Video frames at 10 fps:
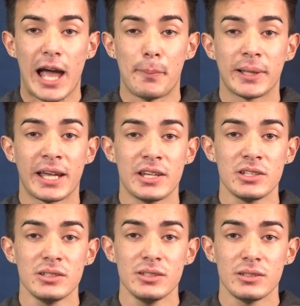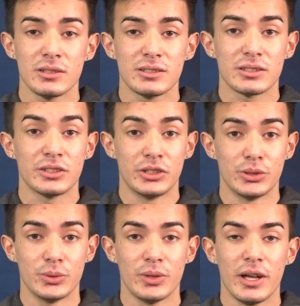Applications
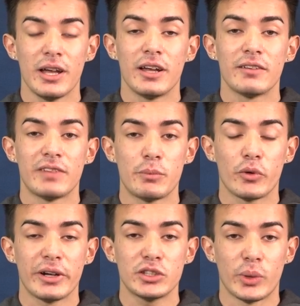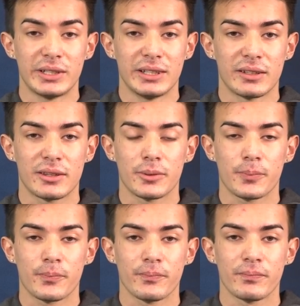due February 20th.
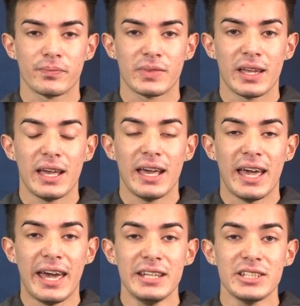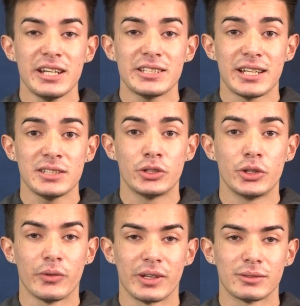HHS
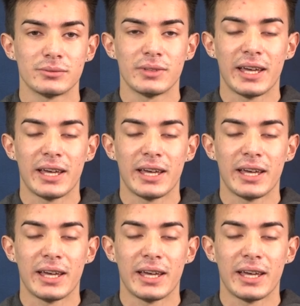Tutoring.